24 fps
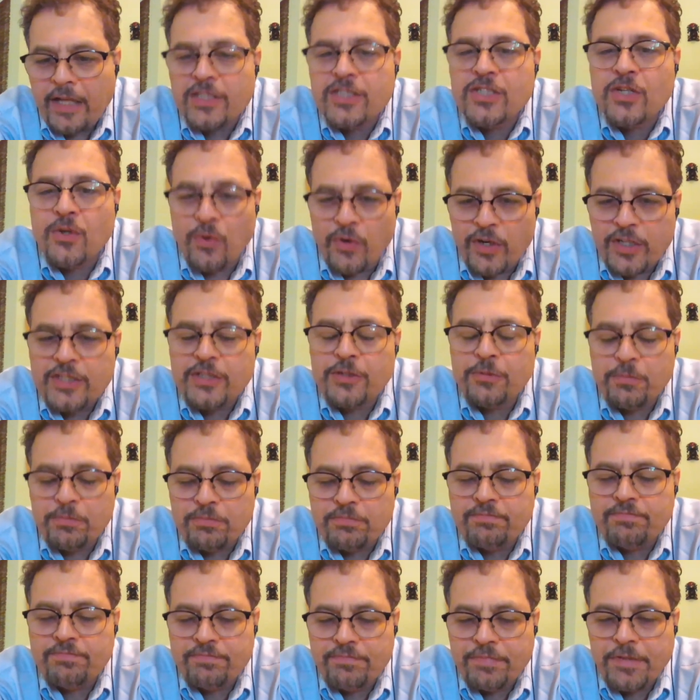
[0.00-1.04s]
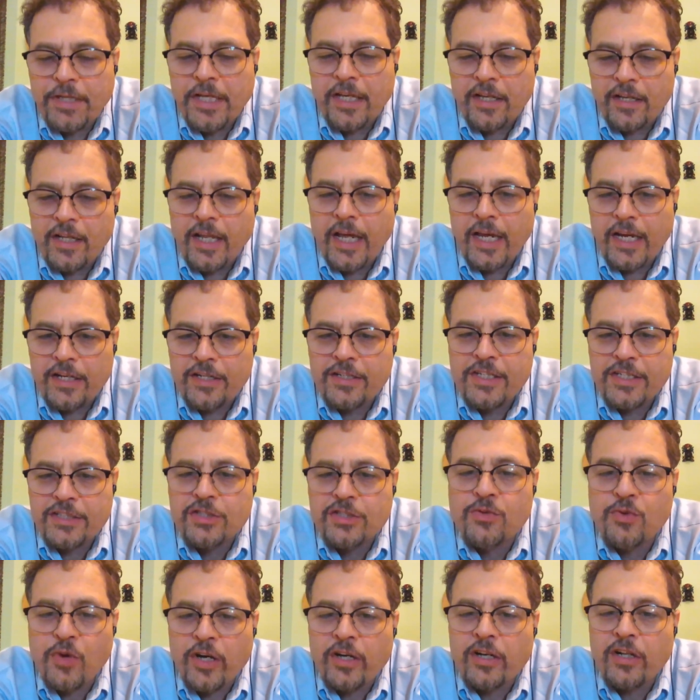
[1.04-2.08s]
It's going to be like a
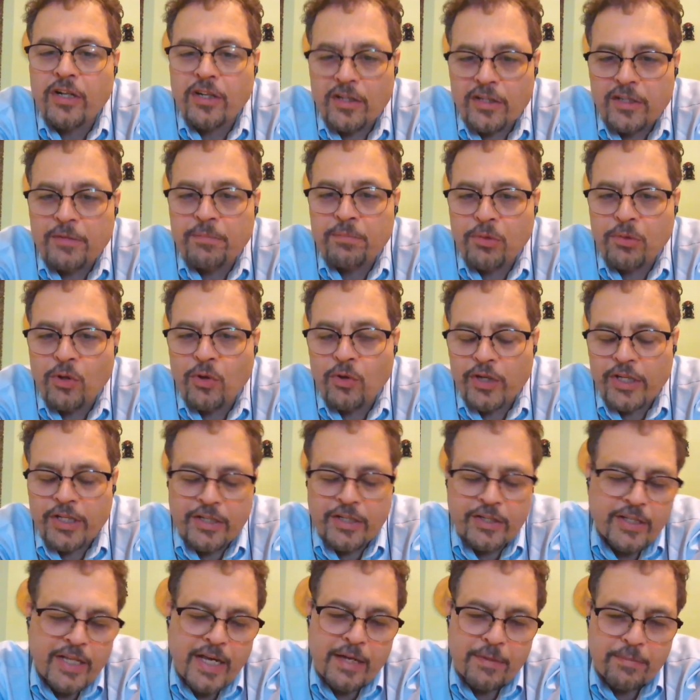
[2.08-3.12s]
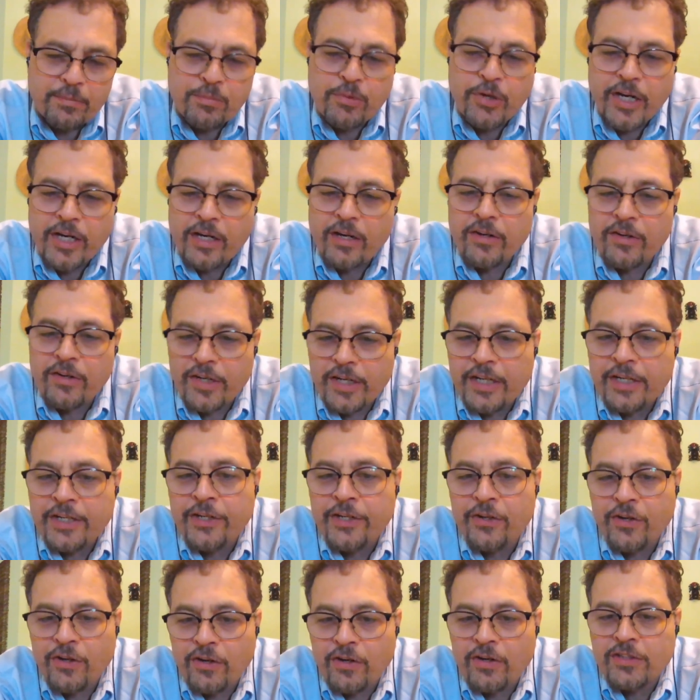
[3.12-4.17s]
disgruntled employee, that breaker in
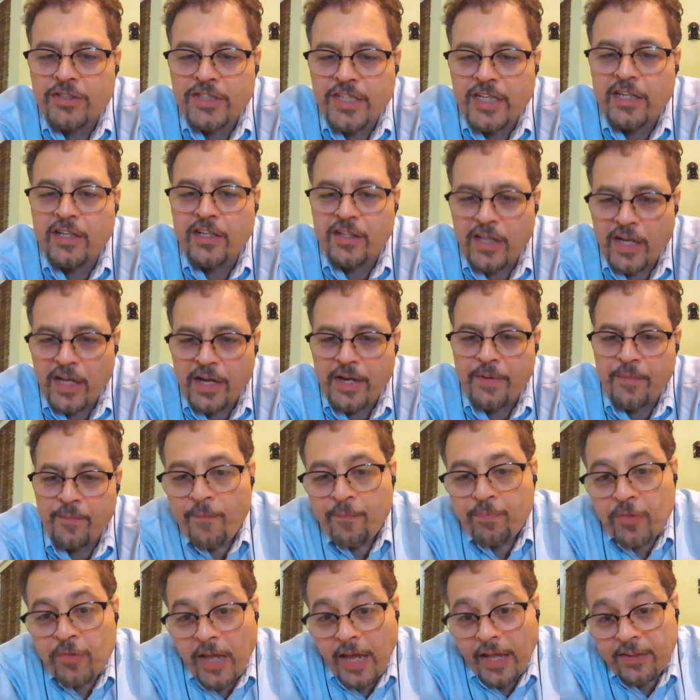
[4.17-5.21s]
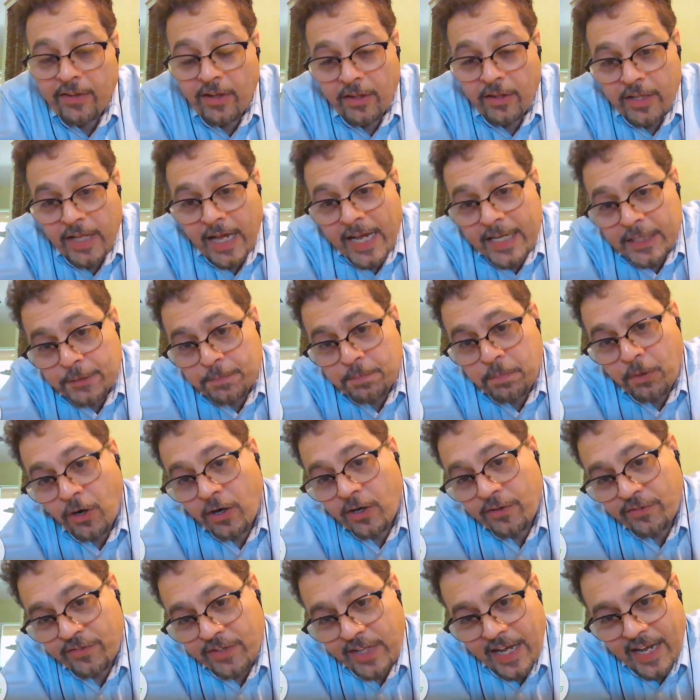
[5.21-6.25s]
your single line. And the last
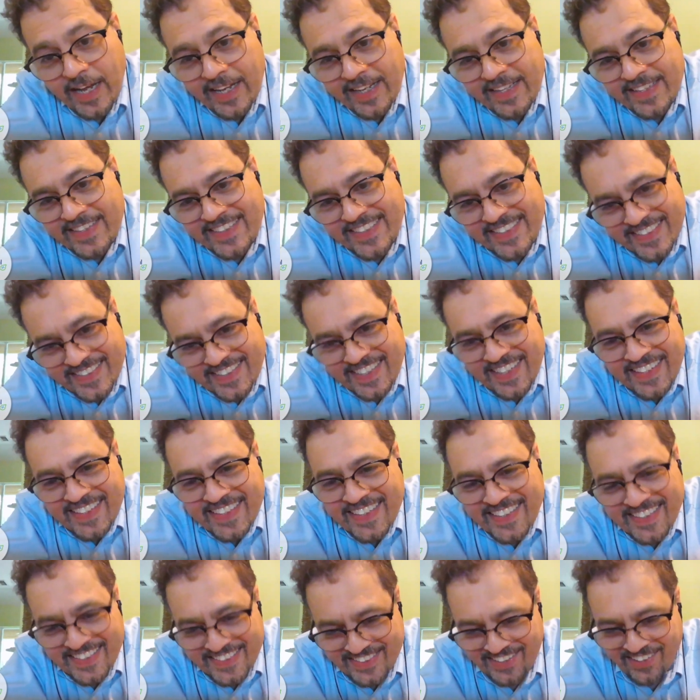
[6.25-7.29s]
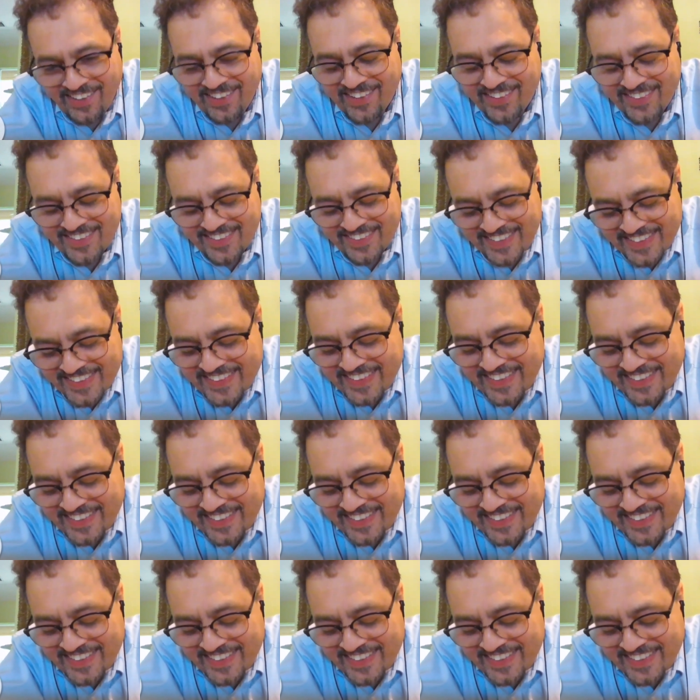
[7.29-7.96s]
part of that study, John, is